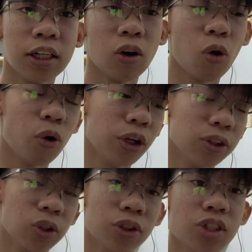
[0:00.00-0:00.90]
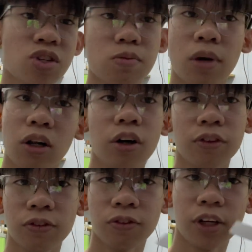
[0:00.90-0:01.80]
oils or the smell of
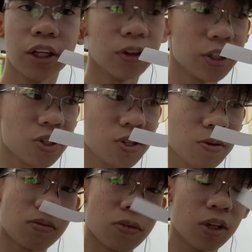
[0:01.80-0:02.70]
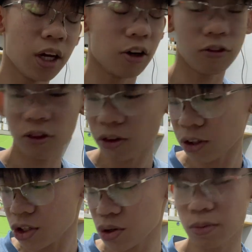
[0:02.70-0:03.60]
the fragrance. Yeah, overall
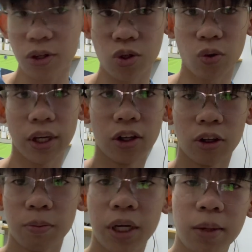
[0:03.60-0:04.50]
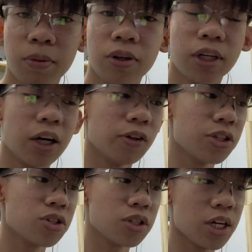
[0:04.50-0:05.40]
it smells great on paper. Now
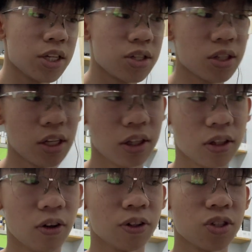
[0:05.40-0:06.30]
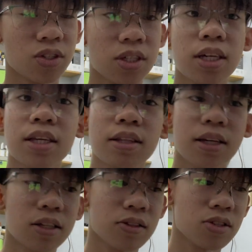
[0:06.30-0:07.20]
let's test it on skin
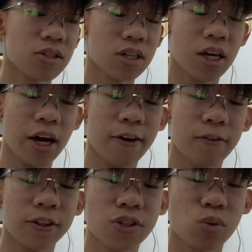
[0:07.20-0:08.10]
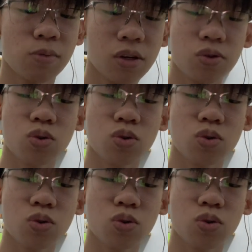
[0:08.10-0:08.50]
and see how it smells.